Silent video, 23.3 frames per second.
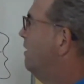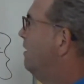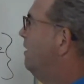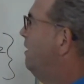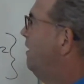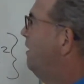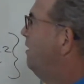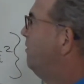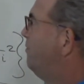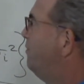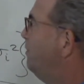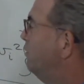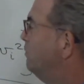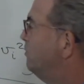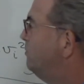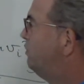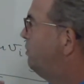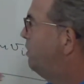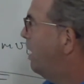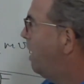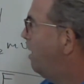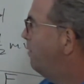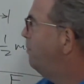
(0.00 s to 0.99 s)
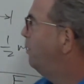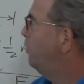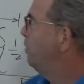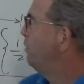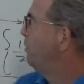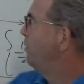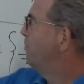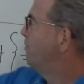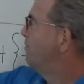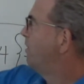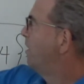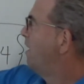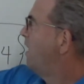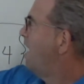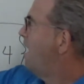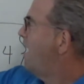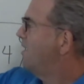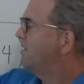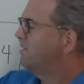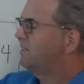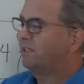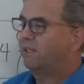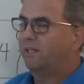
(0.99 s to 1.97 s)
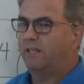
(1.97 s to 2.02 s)
If you double your
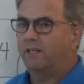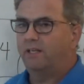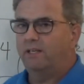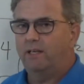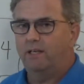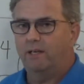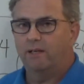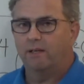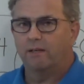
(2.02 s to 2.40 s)
velocity,